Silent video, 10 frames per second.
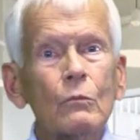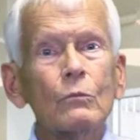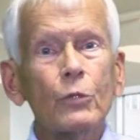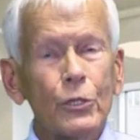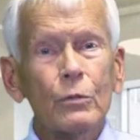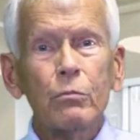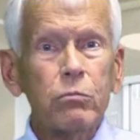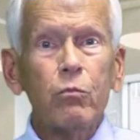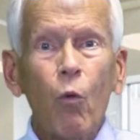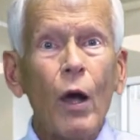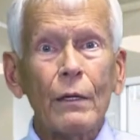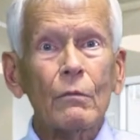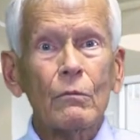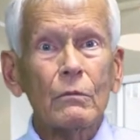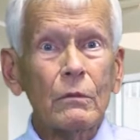Would you want
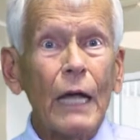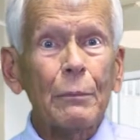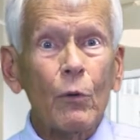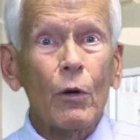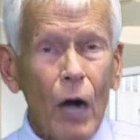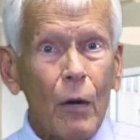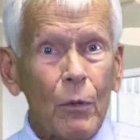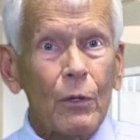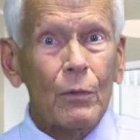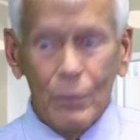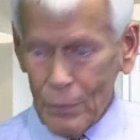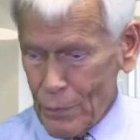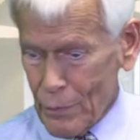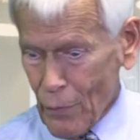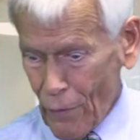light blue or dark blue
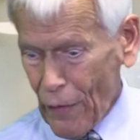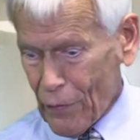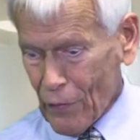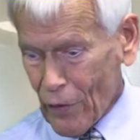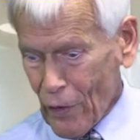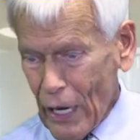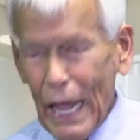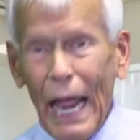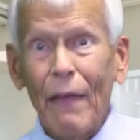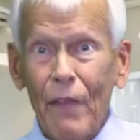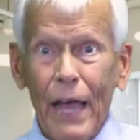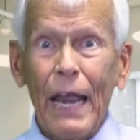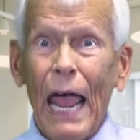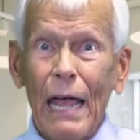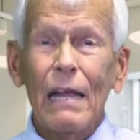on that thing there? And
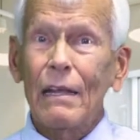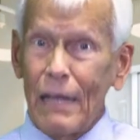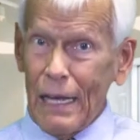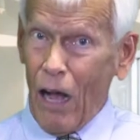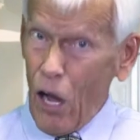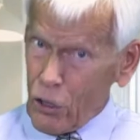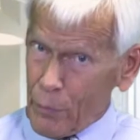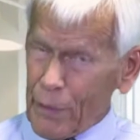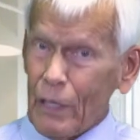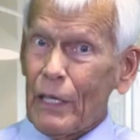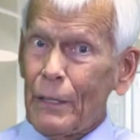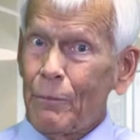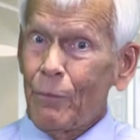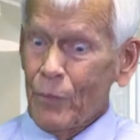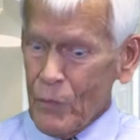then,
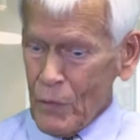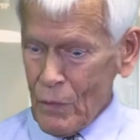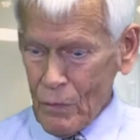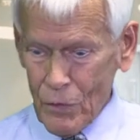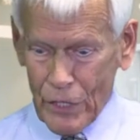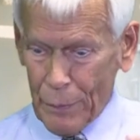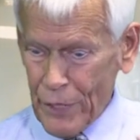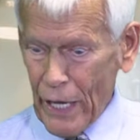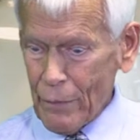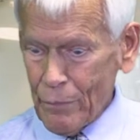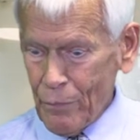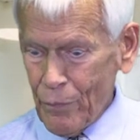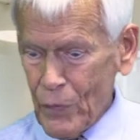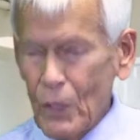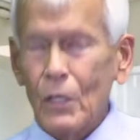ultimately, step 10,
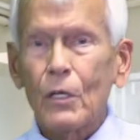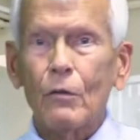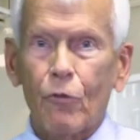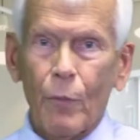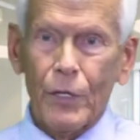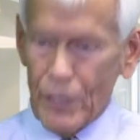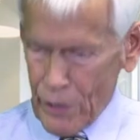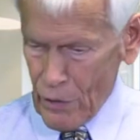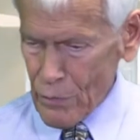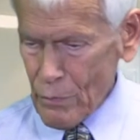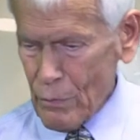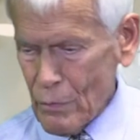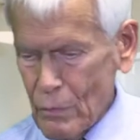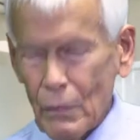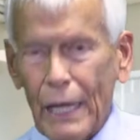confirm the details
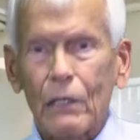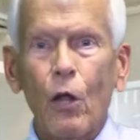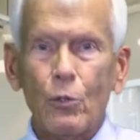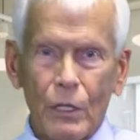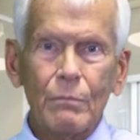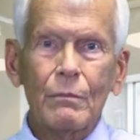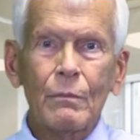and close it.